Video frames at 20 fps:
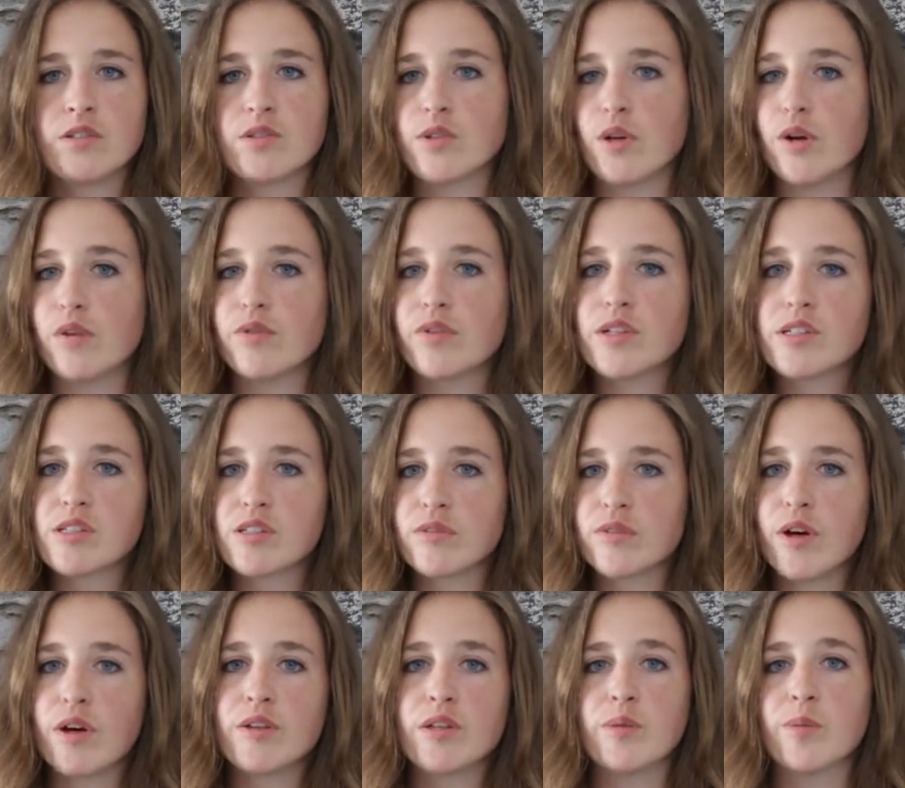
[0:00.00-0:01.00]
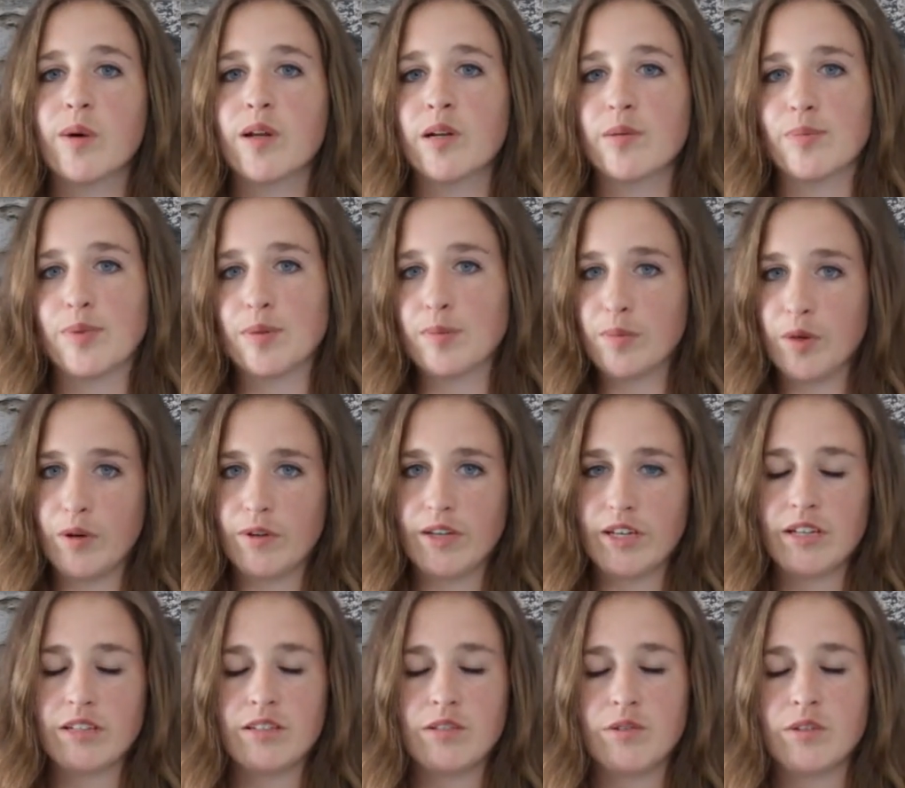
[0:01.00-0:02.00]
So first of all, you want to promote
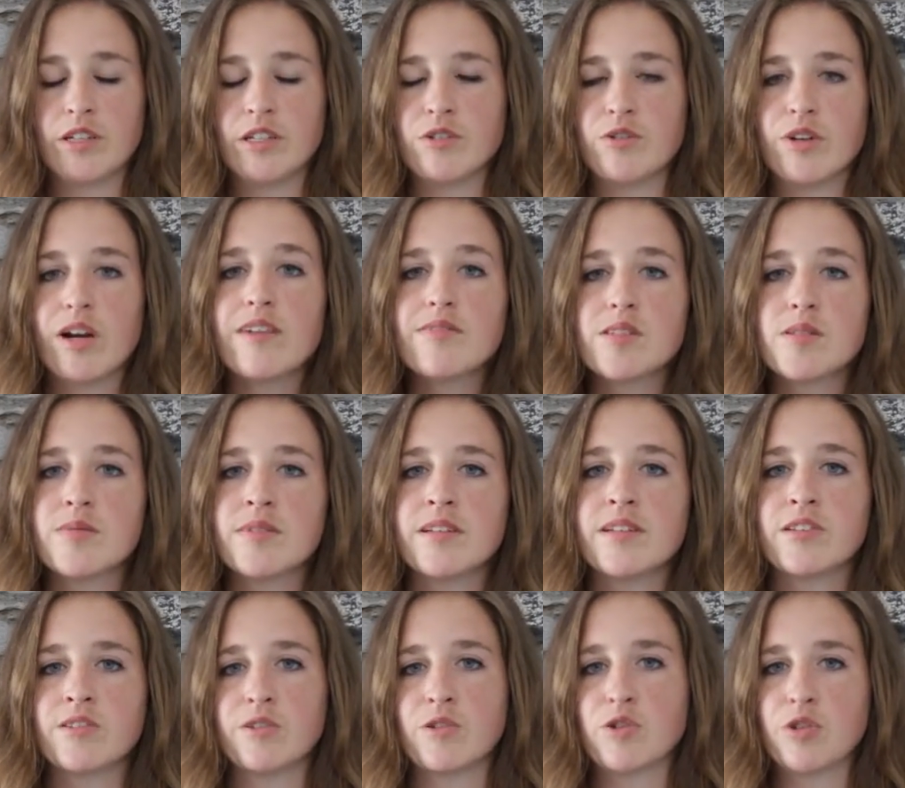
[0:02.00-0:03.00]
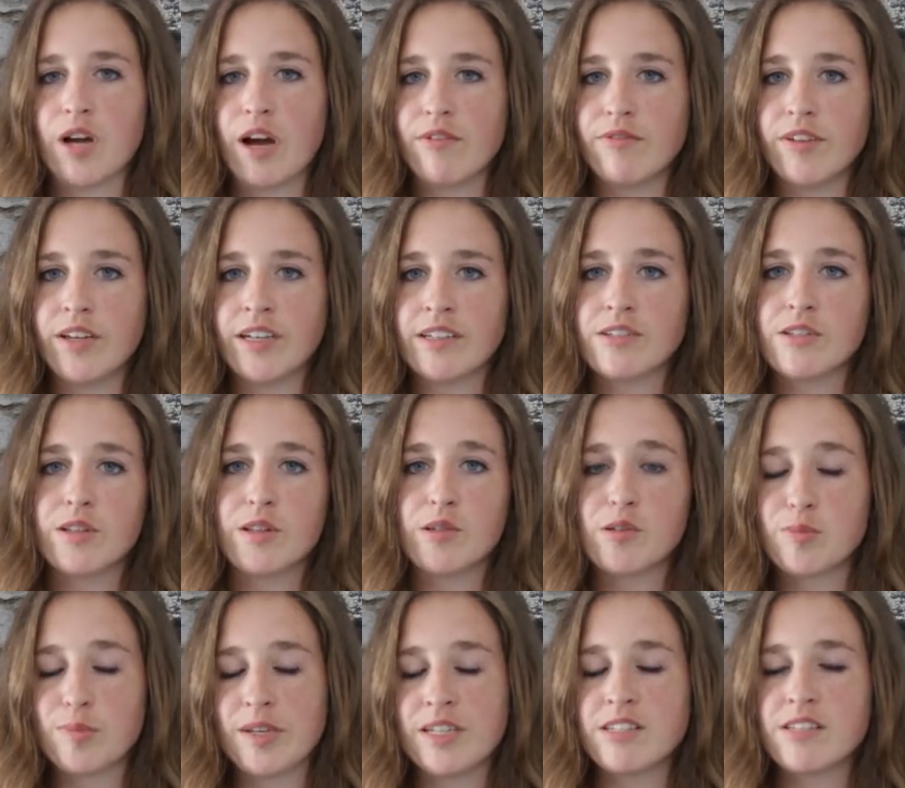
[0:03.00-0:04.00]
it. You can drive some initial traffic to
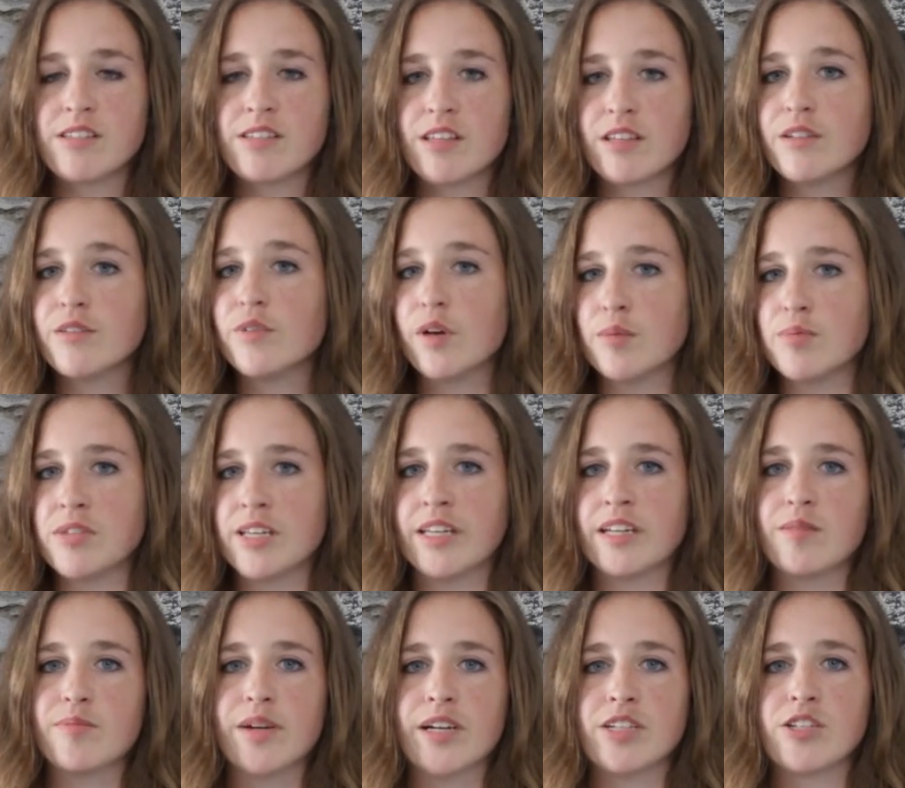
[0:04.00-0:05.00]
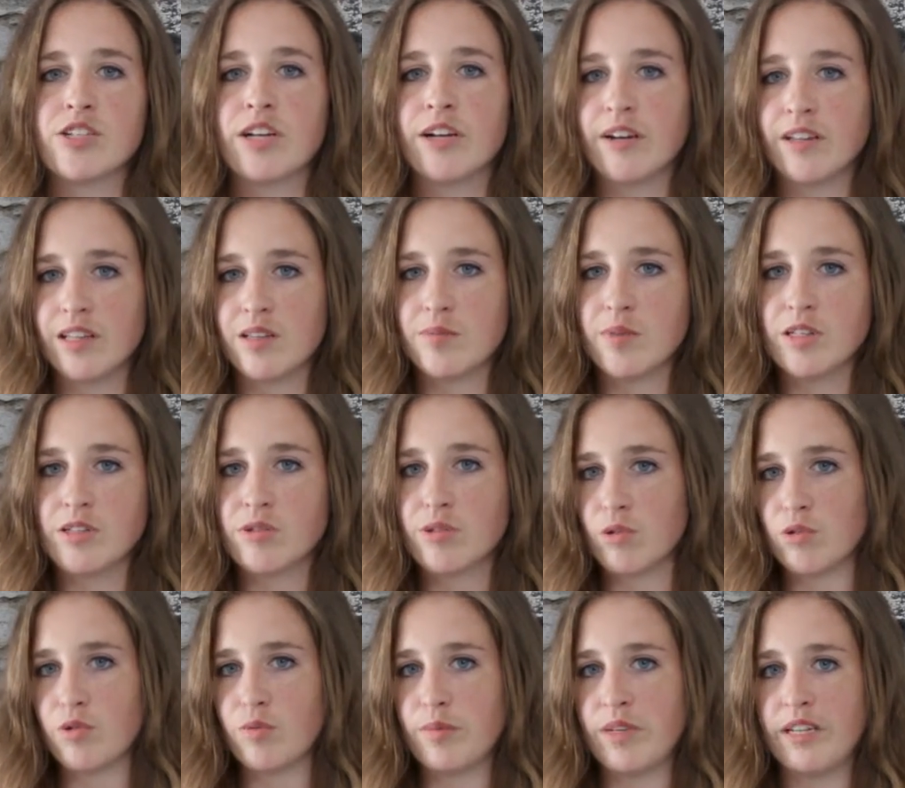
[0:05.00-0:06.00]
those pages that you've updated by sharing them on
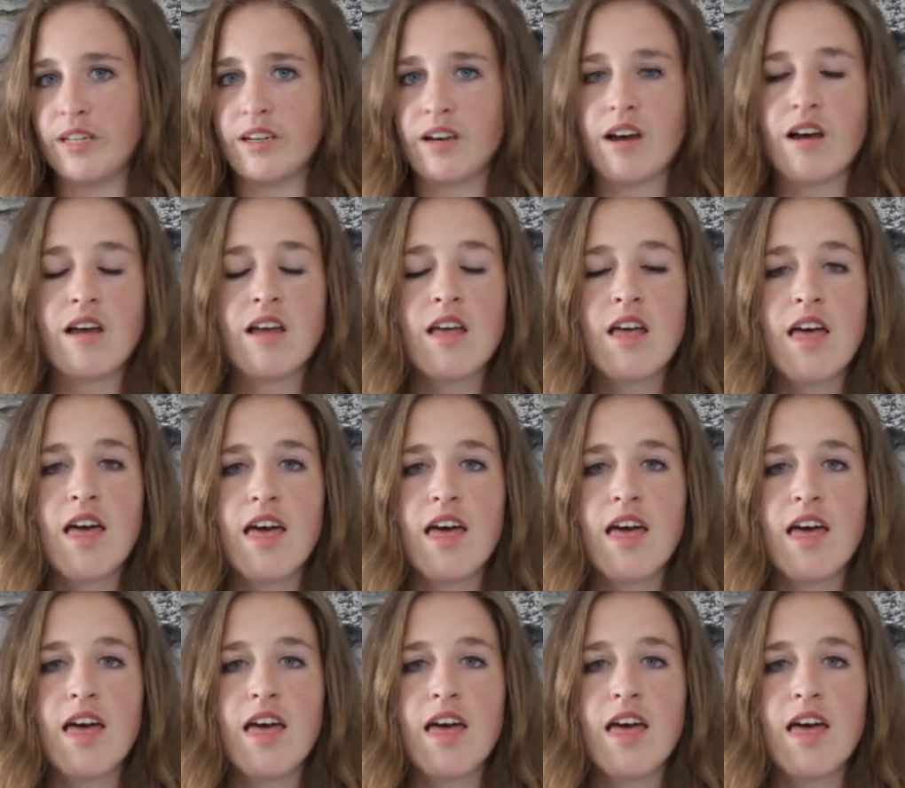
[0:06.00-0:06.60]
social media.